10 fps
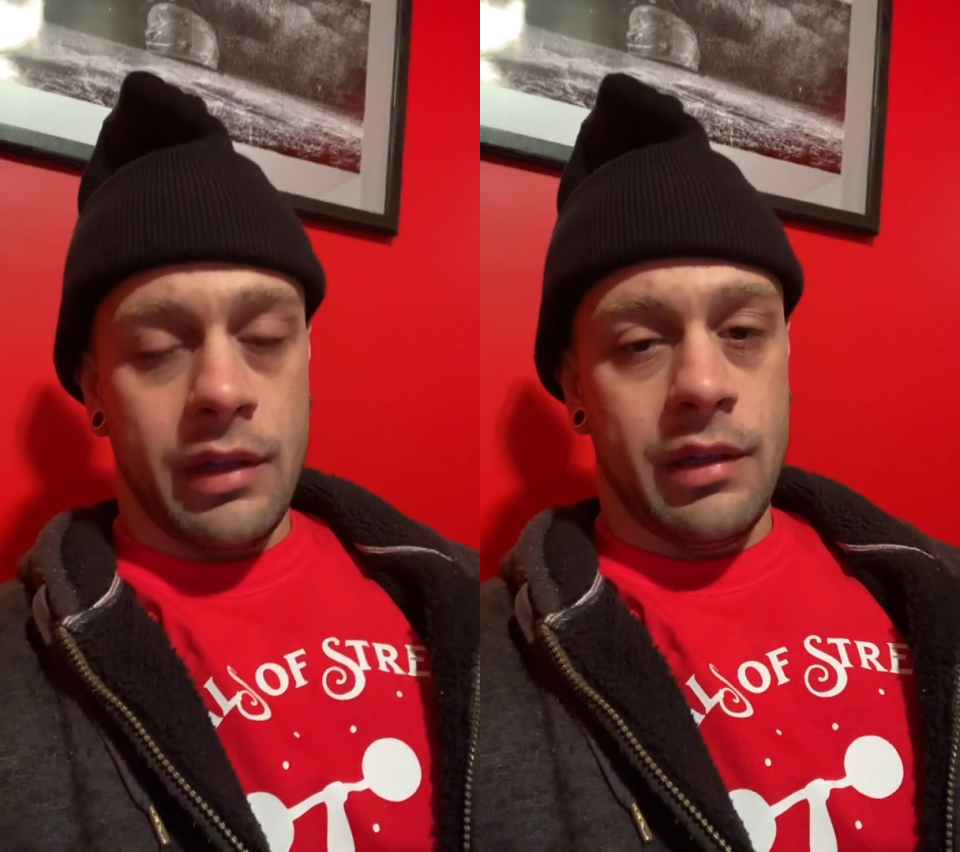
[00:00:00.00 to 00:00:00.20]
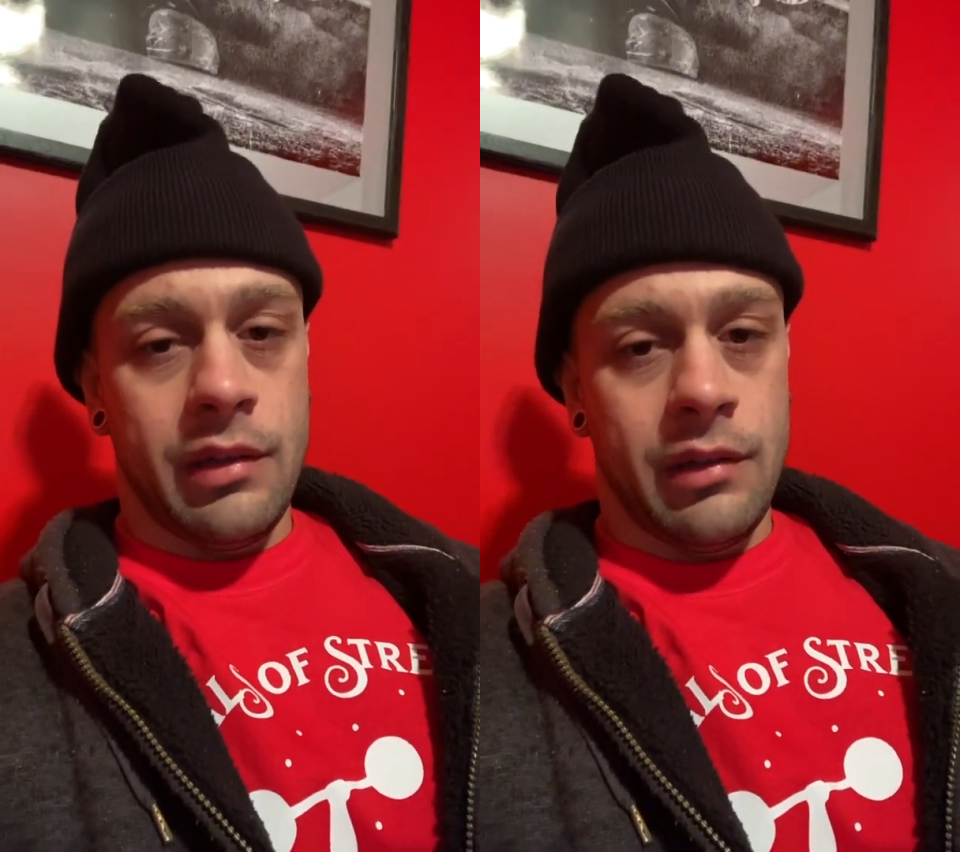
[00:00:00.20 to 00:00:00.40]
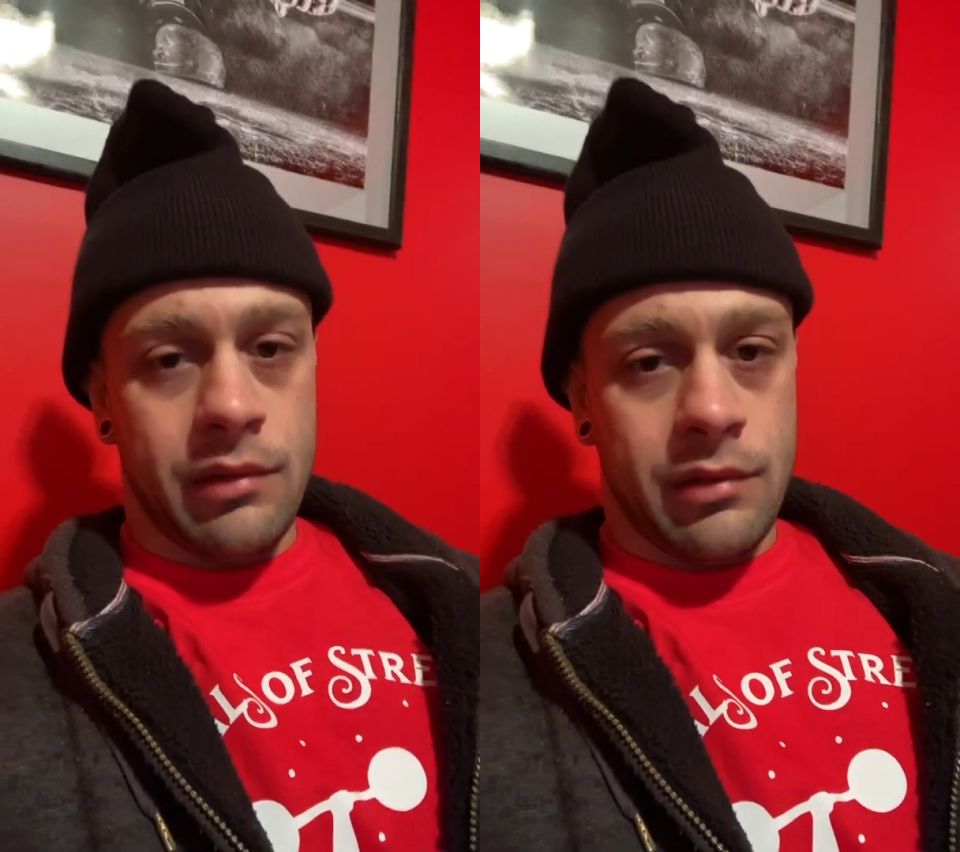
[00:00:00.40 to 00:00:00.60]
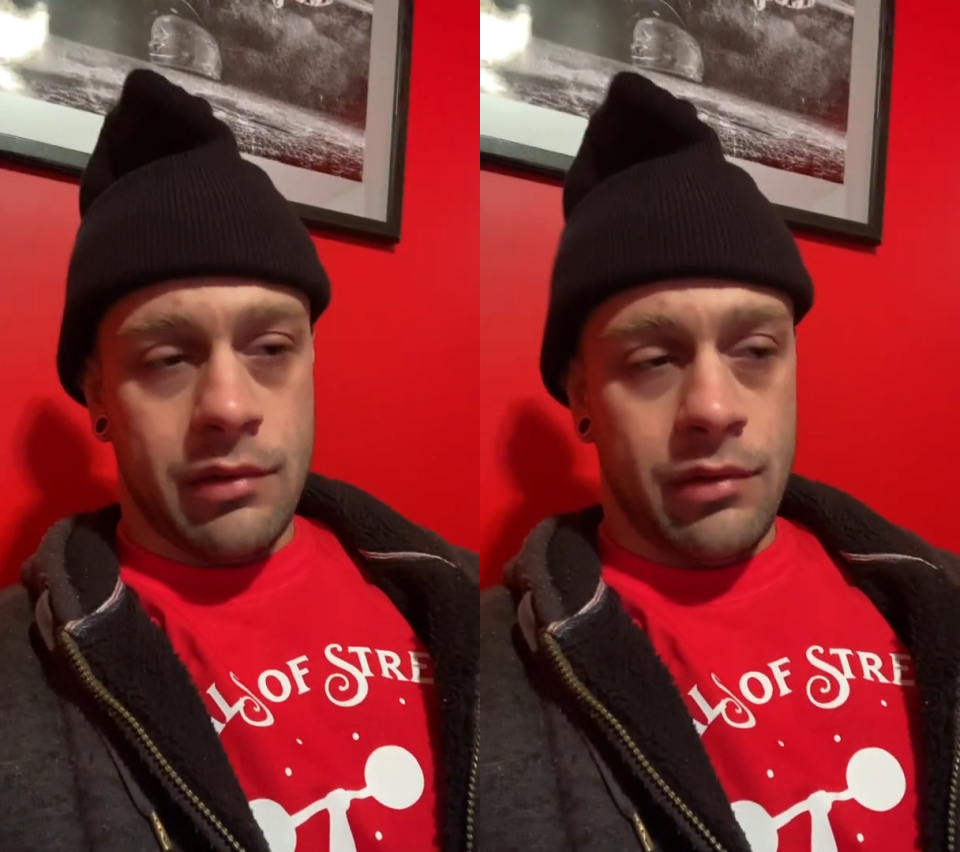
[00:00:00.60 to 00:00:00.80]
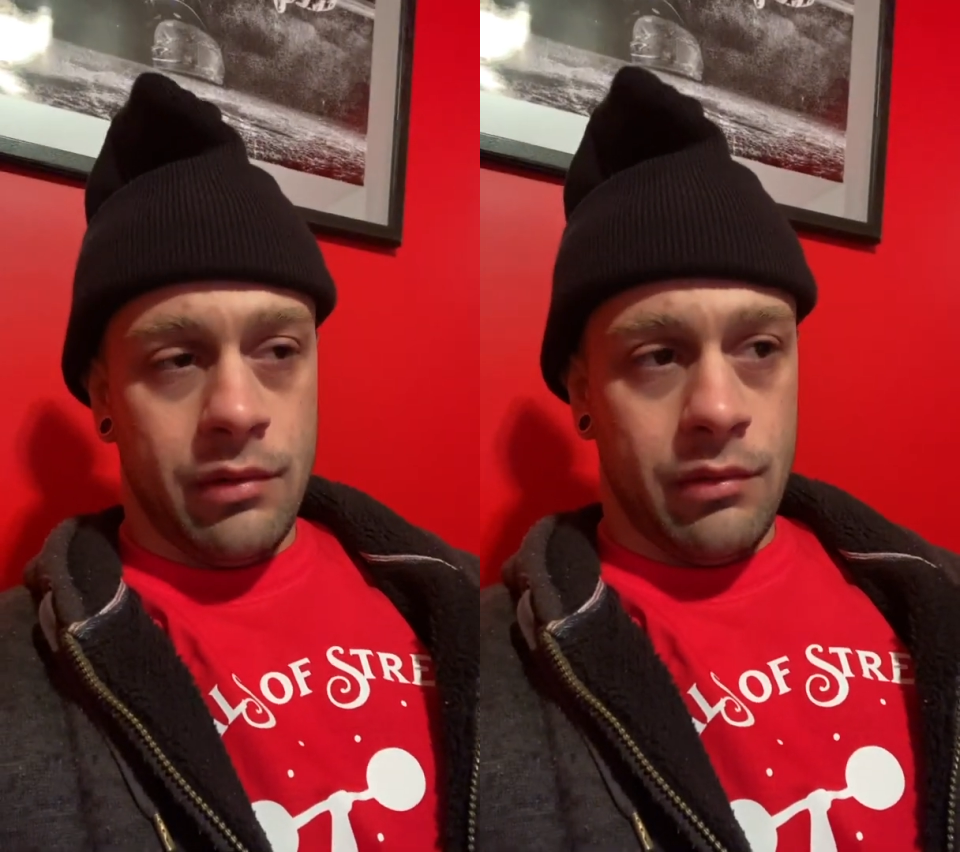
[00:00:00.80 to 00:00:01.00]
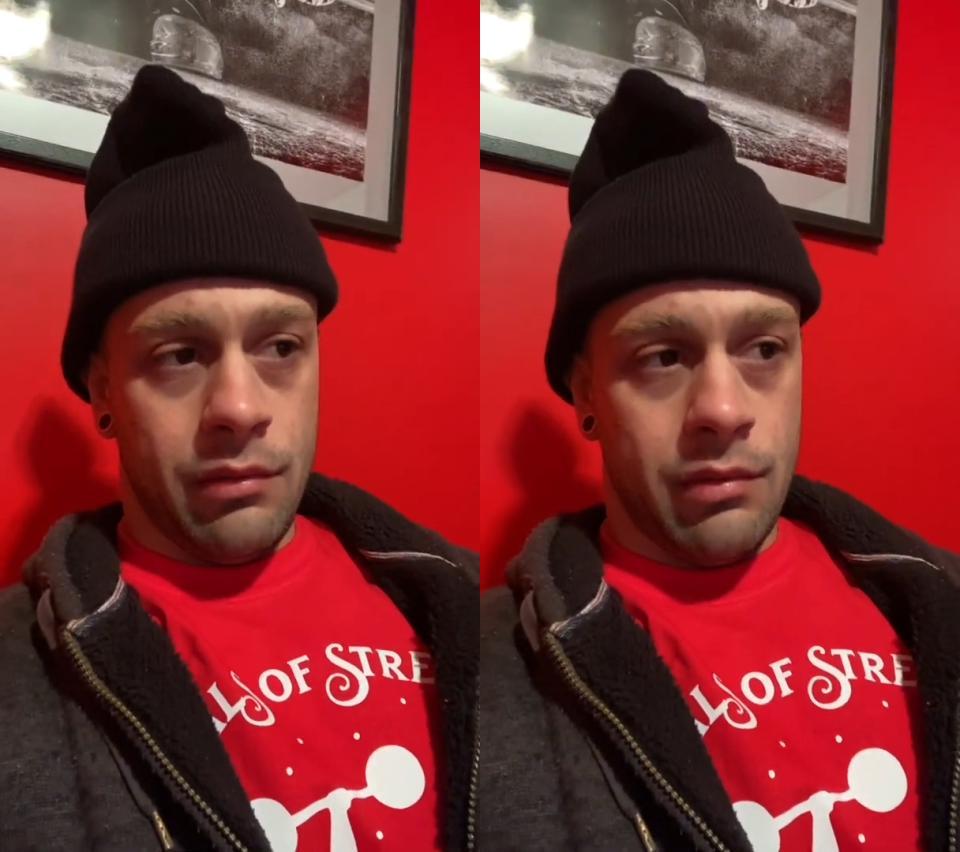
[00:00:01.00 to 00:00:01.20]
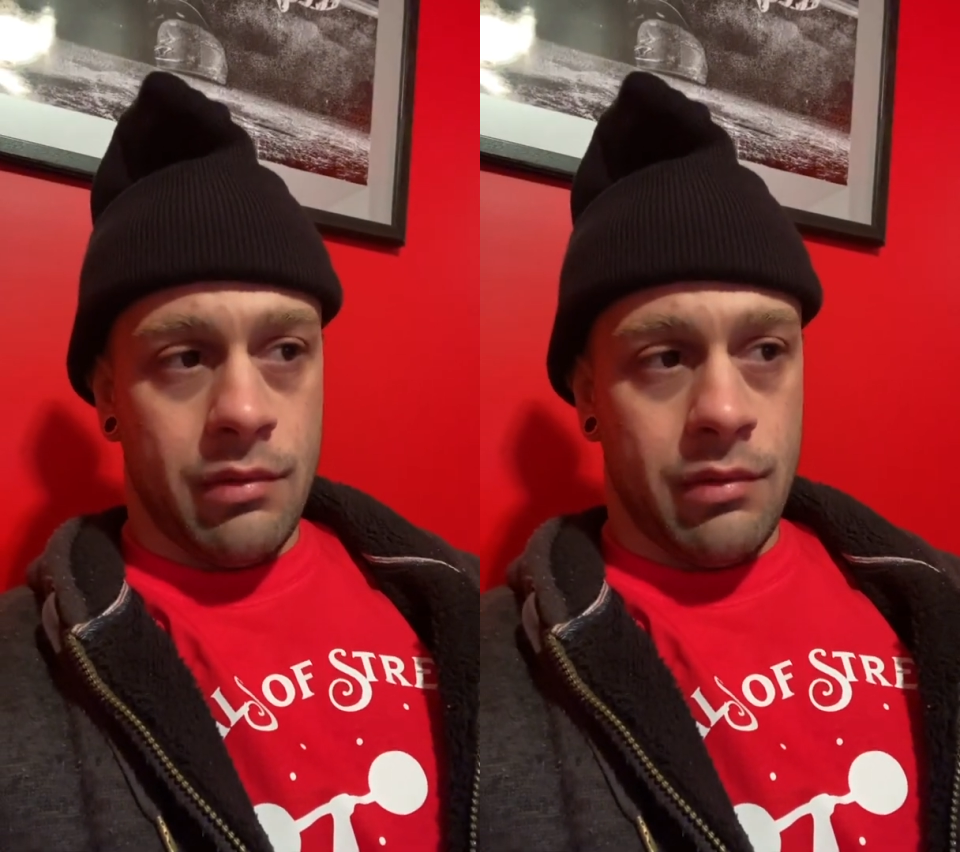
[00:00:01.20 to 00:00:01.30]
is to